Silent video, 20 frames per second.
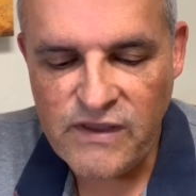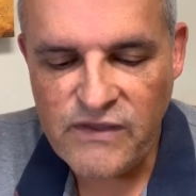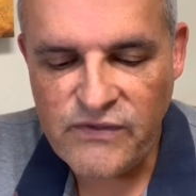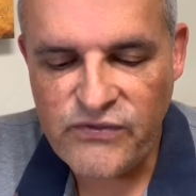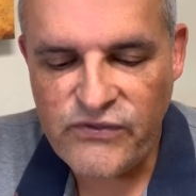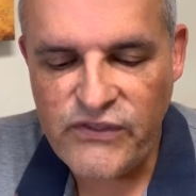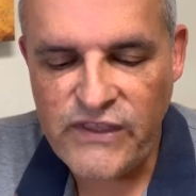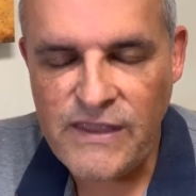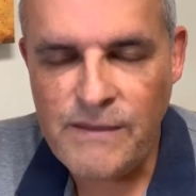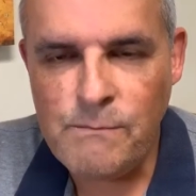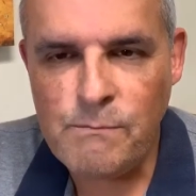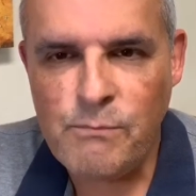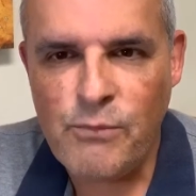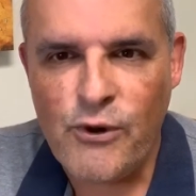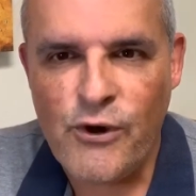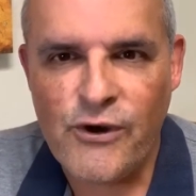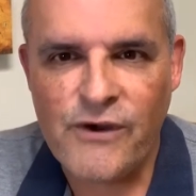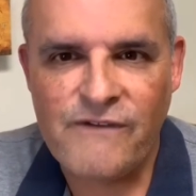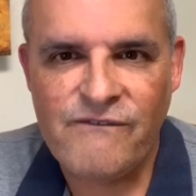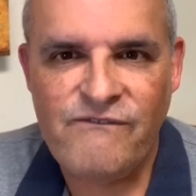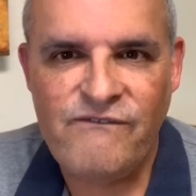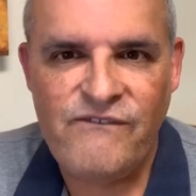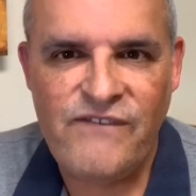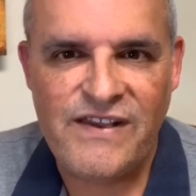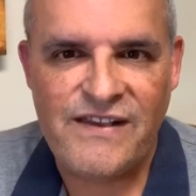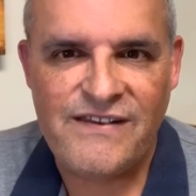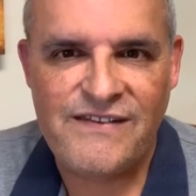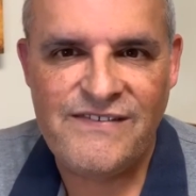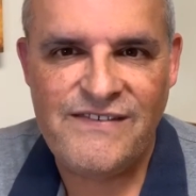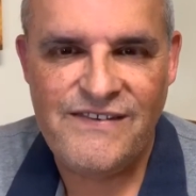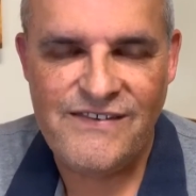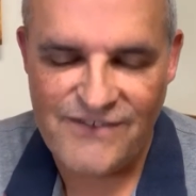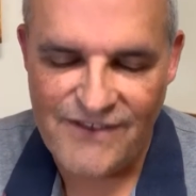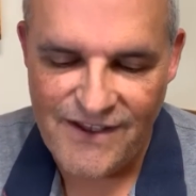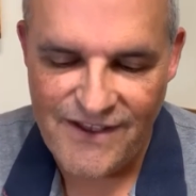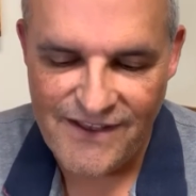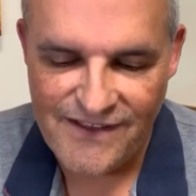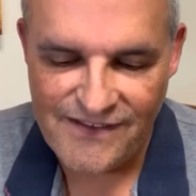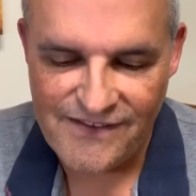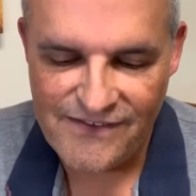Theme Park Fix is
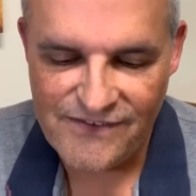on.